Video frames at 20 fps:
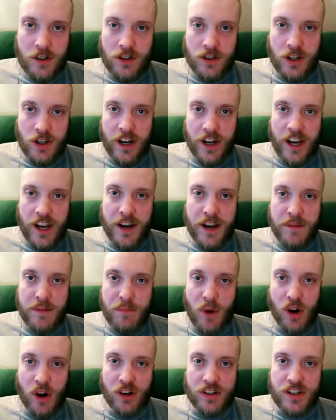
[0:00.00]
Today
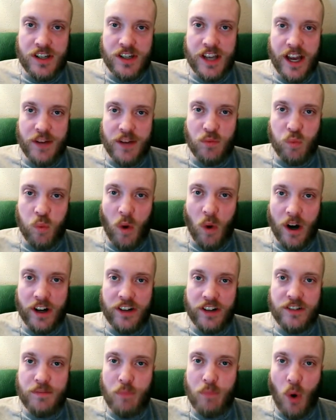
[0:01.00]
marks yet
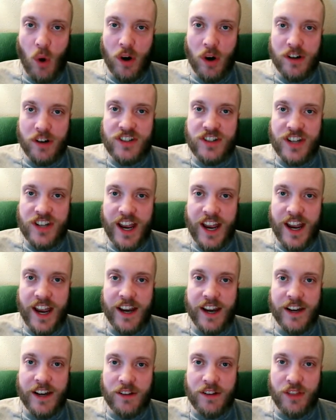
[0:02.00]
one more
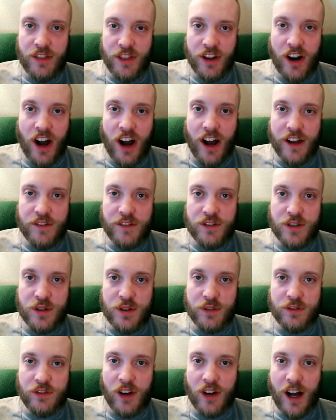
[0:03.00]
day that I've
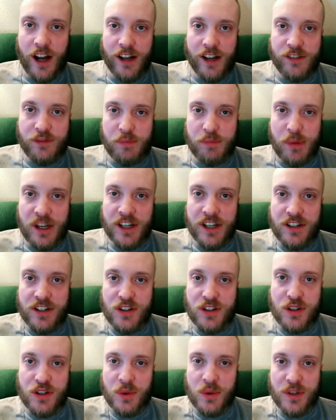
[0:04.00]
survived being
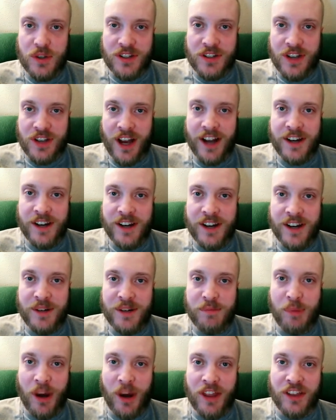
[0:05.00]
suicided by
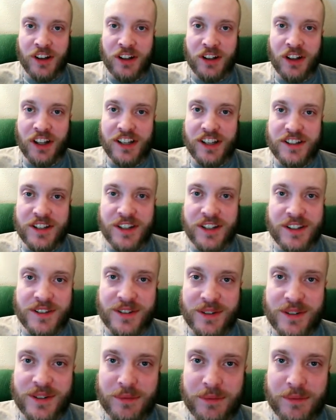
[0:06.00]
the Clintons.